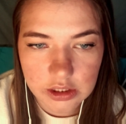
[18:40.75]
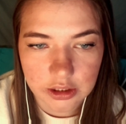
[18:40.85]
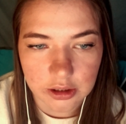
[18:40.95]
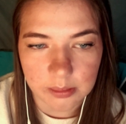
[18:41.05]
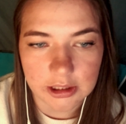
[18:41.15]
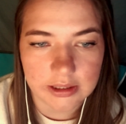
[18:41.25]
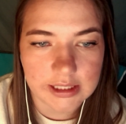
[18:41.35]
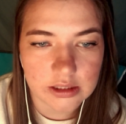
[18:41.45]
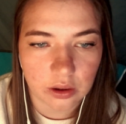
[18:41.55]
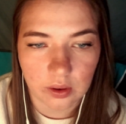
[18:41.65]
Your
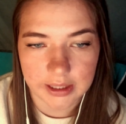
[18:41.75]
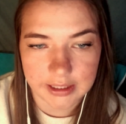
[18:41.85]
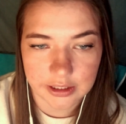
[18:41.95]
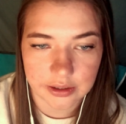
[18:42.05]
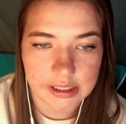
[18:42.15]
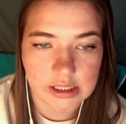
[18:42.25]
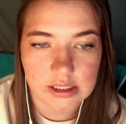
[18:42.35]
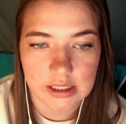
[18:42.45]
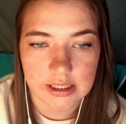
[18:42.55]
ability score increase